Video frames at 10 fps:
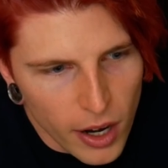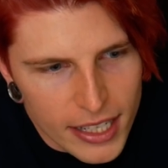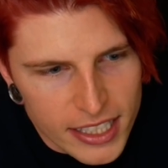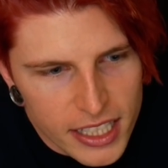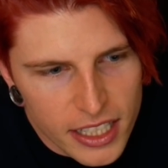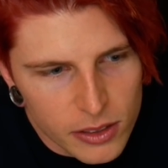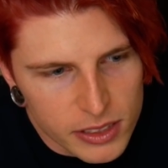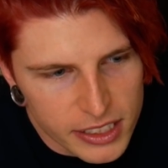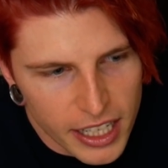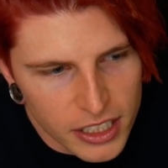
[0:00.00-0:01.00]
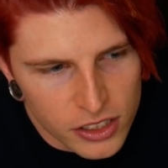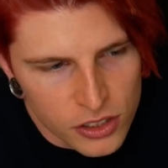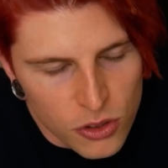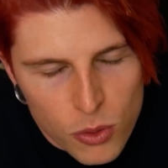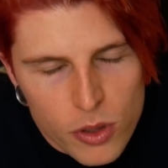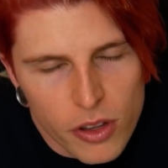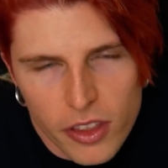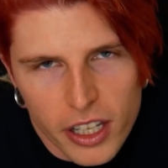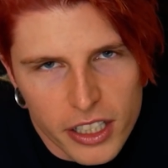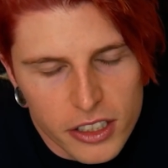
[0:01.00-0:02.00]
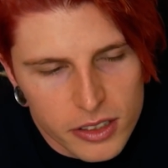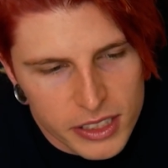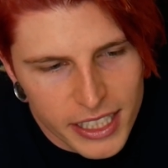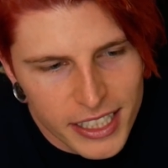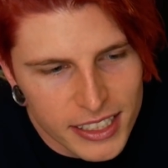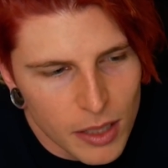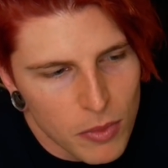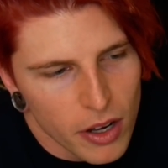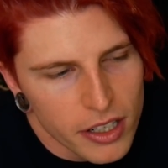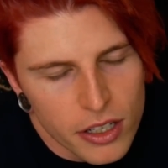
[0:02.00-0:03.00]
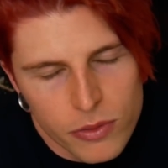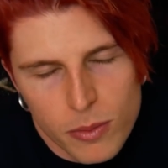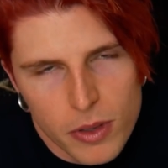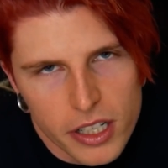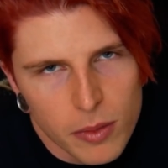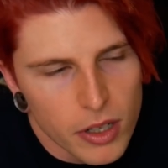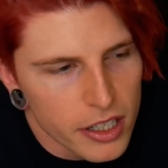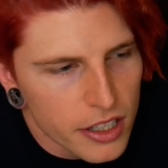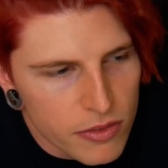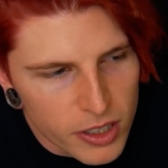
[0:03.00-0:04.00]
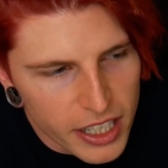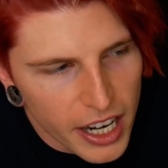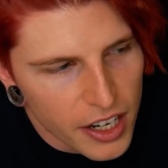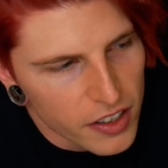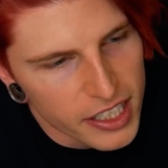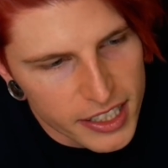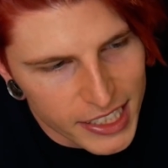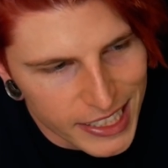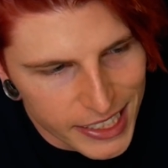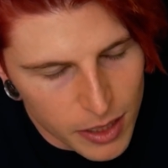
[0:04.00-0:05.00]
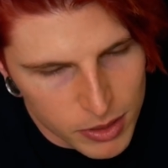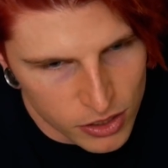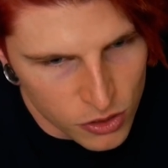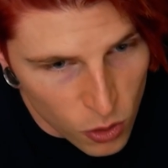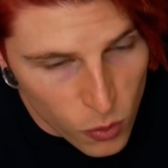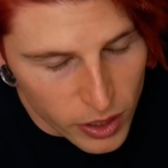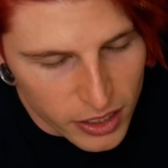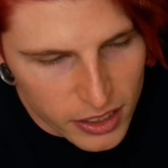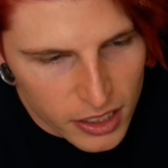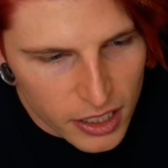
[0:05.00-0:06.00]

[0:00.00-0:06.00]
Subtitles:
when I did it, I was like just doing a thing. You know what I'm saying? Because I'm not in it for money. I'm not in it for gain or anything like that. I'm just doing